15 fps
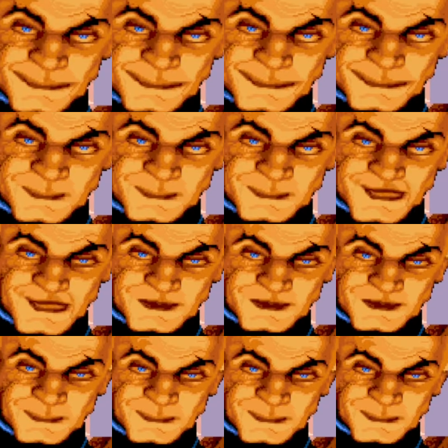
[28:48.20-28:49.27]
So then
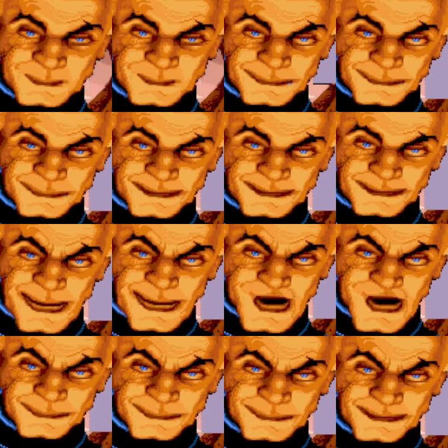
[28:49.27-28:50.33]
I click stay here.
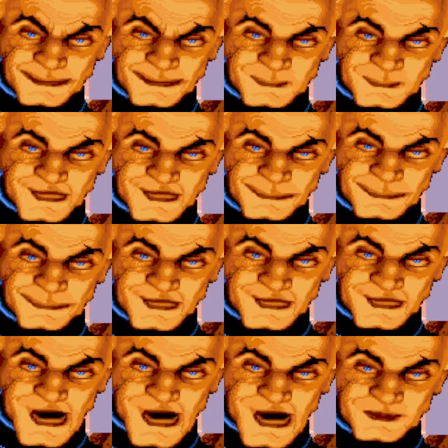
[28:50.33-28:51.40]
Good, I'm going to
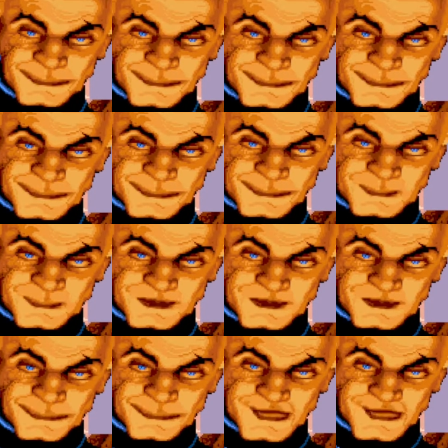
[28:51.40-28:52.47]
try to teach these Fremen
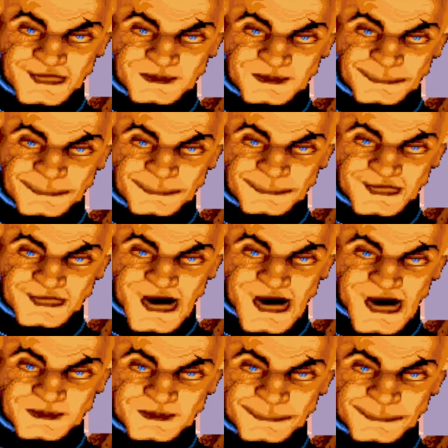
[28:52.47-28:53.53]
the handling of arms.
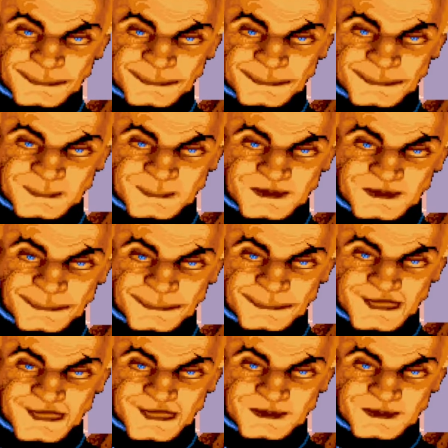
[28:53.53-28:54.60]
Thanks,
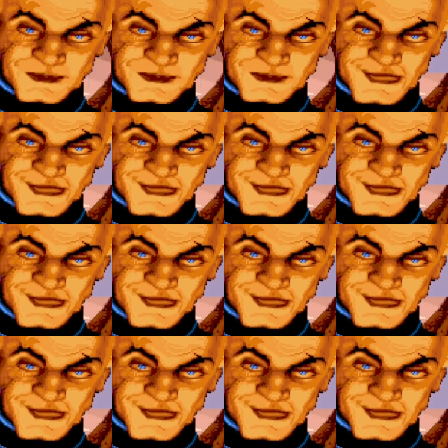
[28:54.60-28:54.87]
Gurney.